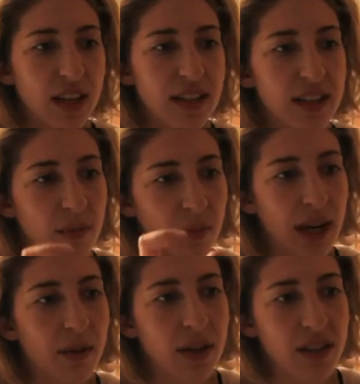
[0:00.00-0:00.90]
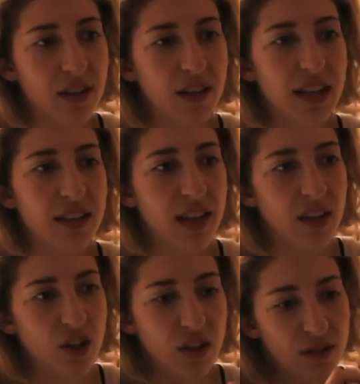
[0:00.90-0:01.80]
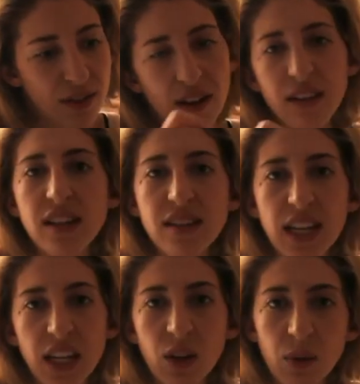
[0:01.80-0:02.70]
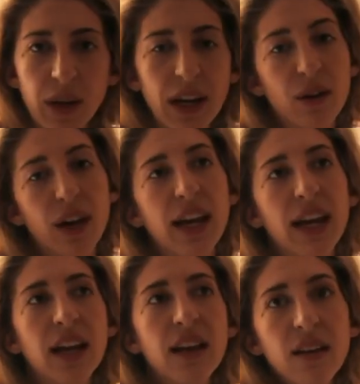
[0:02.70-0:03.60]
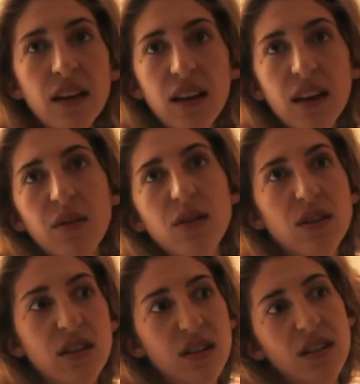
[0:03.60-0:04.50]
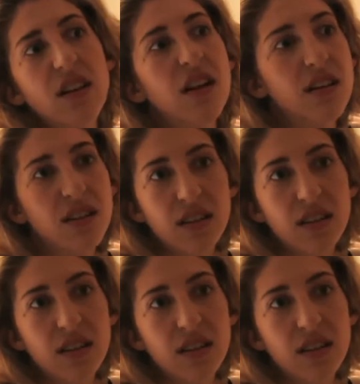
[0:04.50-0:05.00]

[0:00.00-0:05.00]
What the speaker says: this and bulimics do this, and just follow this and you'll be okay, which is not,